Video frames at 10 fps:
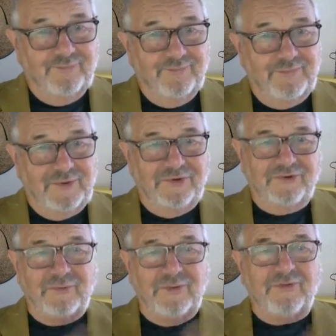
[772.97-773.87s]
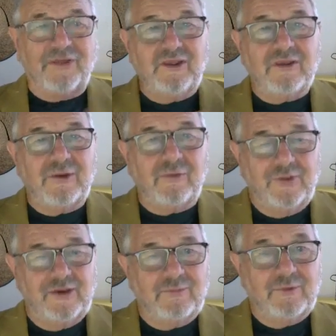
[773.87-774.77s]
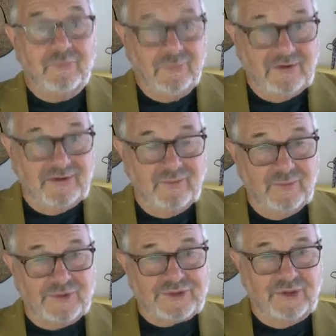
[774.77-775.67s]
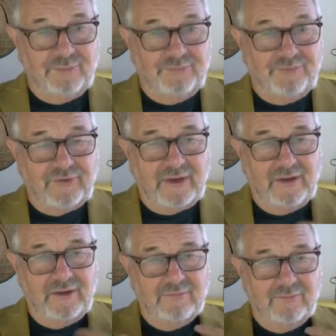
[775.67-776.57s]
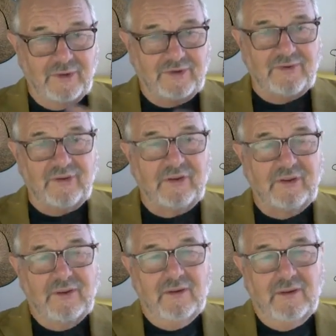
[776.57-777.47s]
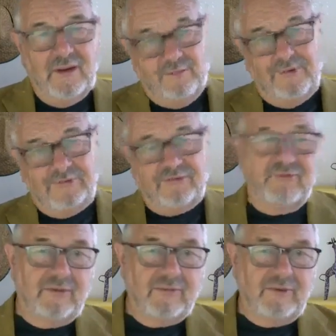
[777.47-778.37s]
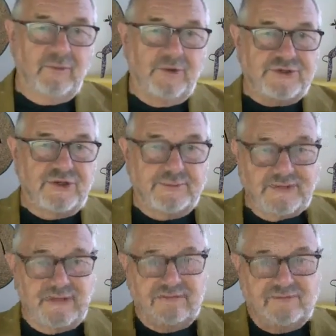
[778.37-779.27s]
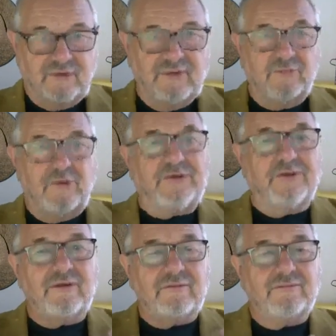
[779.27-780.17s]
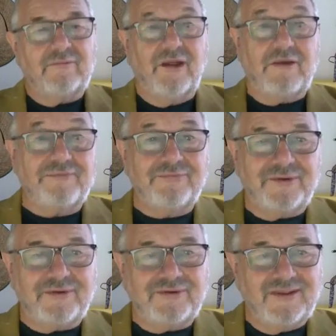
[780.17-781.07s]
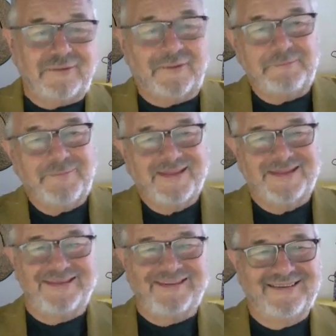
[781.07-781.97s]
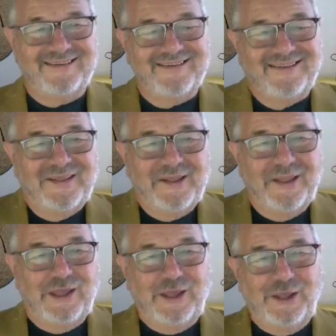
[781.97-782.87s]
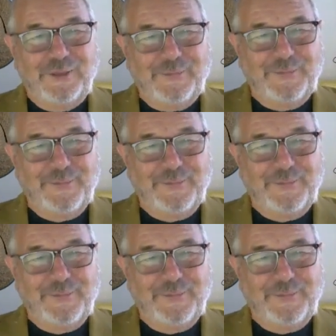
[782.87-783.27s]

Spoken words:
because I've been thinking about running my writing workshops, writing and personal development workshops. So kind of writing and life fit together. And